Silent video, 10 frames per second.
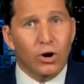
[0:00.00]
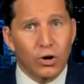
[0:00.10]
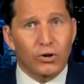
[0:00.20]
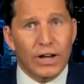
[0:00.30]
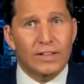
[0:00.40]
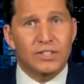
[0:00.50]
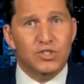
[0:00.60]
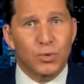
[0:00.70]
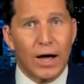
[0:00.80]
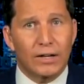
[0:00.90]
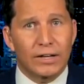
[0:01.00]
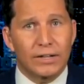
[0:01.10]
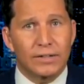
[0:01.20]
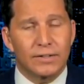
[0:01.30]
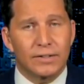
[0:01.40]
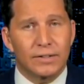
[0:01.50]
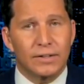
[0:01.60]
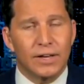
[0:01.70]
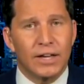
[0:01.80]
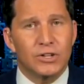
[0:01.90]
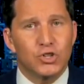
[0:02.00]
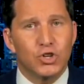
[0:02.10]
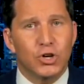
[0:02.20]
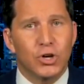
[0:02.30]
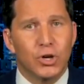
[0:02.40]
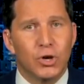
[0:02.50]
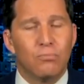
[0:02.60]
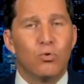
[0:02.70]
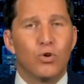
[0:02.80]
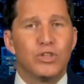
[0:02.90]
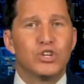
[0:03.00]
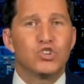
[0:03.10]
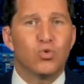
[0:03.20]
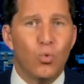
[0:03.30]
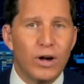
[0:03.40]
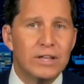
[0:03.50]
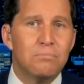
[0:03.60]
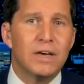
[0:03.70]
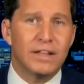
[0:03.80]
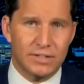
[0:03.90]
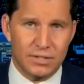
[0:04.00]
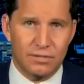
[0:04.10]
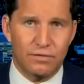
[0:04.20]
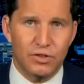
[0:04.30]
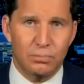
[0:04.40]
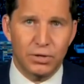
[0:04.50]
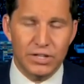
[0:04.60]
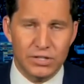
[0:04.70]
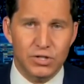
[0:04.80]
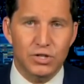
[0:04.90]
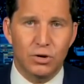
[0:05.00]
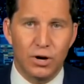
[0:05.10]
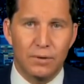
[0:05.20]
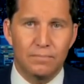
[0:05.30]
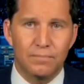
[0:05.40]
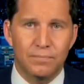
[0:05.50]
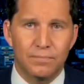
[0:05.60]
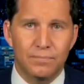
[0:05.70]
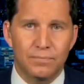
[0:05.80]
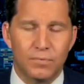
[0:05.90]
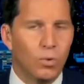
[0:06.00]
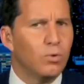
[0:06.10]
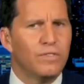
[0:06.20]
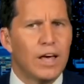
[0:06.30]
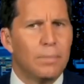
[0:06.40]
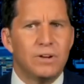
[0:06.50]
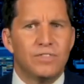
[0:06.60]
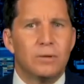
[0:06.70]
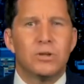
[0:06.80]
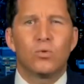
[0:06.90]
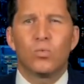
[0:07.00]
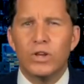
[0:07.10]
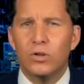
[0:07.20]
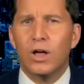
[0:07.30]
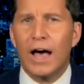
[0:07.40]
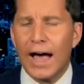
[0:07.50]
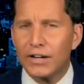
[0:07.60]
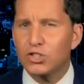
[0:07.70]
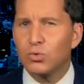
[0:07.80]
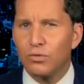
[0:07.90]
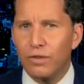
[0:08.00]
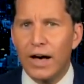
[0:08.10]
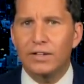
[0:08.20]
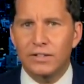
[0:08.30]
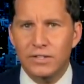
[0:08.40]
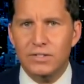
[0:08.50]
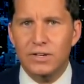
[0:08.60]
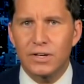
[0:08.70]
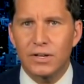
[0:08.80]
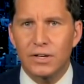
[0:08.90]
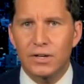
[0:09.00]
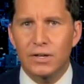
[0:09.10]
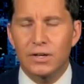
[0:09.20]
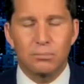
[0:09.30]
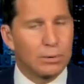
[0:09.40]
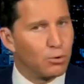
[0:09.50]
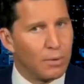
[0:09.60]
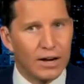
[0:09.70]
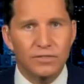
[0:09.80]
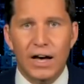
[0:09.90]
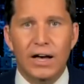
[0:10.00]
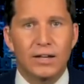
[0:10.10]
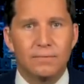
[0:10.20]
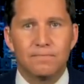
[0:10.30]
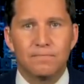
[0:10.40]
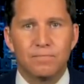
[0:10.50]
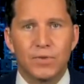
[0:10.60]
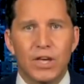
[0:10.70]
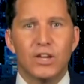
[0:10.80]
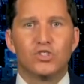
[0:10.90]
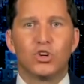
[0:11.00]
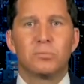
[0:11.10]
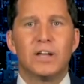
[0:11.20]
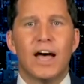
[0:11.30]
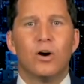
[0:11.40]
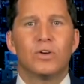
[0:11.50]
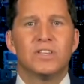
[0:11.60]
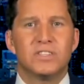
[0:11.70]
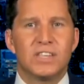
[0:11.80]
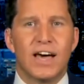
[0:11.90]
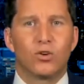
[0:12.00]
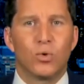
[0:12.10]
hurt at this rally, and it took more than 20 minutes for the police to show up. What would have happened if that had been a real, actual violence? People might have died. Joining me now is Seattle